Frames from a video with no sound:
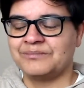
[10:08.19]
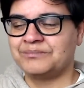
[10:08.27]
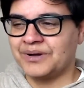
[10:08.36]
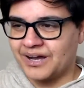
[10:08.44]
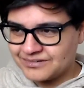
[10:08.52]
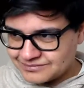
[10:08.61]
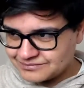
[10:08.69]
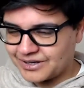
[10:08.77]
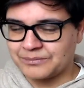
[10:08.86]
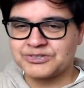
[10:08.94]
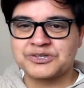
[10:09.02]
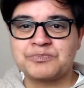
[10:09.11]
But
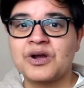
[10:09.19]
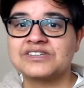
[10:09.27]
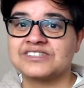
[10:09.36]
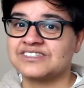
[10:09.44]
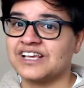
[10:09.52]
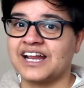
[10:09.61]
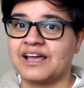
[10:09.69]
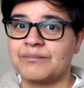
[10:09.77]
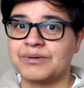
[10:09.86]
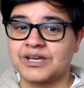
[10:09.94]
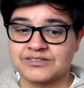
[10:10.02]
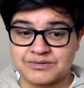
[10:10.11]
I'm just present in it
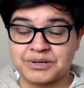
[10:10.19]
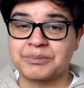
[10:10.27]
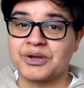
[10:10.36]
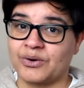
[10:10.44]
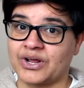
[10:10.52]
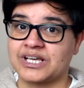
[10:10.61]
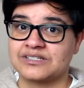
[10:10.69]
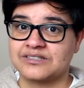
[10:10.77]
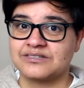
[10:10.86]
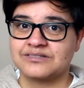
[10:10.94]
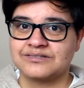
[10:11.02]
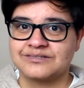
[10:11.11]
because I'm gonna be
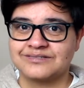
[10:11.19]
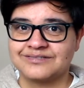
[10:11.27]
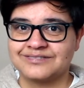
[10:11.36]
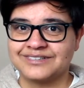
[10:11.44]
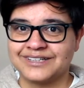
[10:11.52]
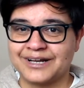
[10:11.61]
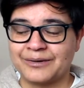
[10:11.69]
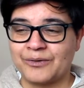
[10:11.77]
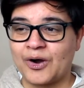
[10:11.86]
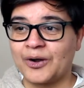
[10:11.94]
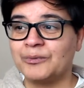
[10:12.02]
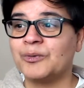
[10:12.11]
honest. You know,
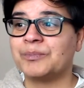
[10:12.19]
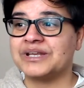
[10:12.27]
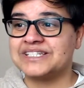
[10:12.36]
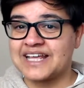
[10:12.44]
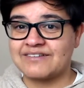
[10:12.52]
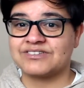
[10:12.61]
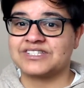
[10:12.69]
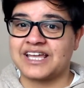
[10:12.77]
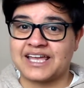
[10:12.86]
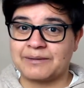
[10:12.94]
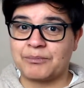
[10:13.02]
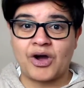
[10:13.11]
I will be
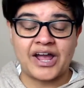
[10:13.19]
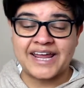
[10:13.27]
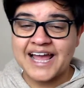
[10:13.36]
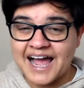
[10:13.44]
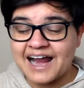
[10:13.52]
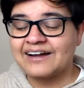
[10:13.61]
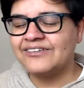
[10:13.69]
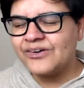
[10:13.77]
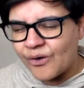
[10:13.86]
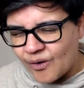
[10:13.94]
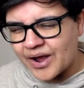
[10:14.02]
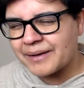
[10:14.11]
devastated, but I
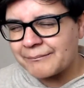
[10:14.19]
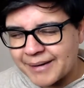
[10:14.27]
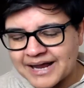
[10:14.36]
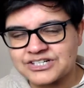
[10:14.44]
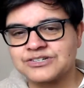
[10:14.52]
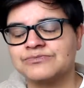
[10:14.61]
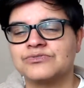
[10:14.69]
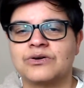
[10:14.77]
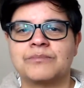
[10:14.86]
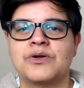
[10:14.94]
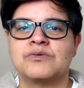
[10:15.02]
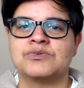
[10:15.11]
cannot imagine for
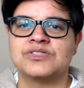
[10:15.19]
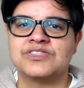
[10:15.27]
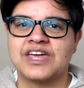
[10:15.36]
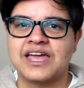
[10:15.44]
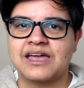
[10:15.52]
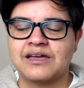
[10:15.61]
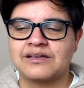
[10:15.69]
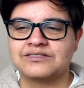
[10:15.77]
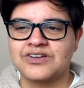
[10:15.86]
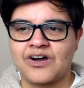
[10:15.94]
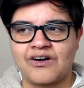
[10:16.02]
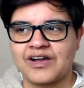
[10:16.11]
a moment that
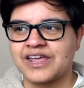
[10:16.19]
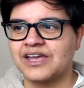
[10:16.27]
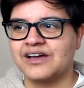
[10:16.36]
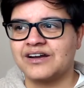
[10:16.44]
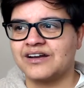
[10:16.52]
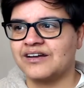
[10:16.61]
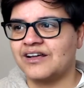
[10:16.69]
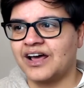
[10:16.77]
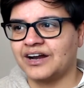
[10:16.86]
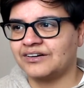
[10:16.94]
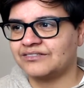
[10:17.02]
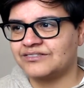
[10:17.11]
Ty
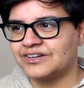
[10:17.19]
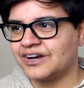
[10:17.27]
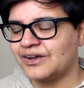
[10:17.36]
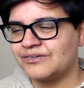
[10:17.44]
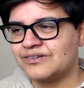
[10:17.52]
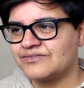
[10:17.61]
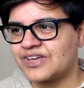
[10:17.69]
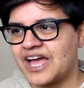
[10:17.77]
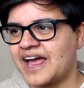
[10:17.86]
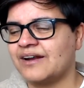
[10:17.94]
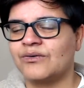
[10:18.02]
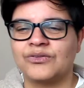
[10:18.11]
and you know,
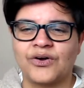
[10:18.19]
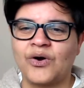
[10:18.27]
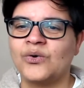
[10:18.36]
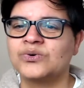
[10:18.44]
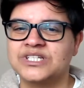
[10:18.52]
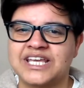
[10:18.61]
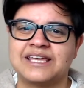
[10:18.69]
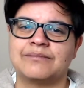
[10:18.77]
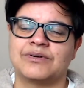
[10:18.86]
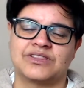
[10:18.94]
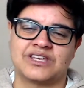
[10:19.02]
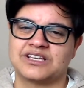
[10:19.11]
the whole
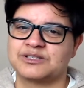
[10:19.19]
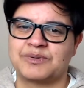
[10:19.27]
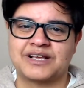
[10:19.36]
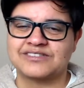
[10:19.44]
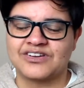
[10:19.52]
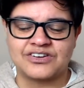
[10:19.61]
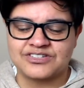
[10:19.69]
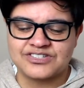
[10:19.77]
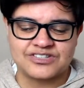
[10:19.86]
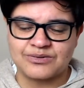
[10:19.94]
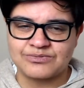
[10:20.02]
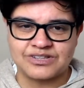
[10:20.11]
team at the Expanse, I
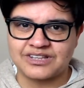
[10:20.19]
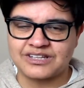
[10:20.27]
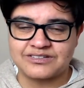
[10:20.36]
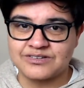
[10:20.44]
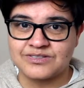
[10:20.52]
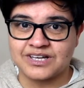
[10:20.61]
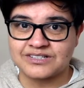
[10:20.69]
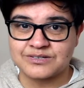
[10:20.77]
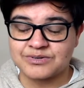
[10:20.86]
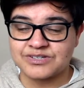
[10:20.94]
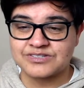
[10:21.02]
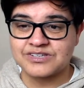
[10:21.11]
just don't think they'd do that
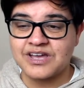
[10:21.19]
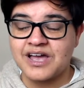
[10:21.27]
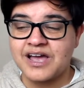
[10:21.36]
to us.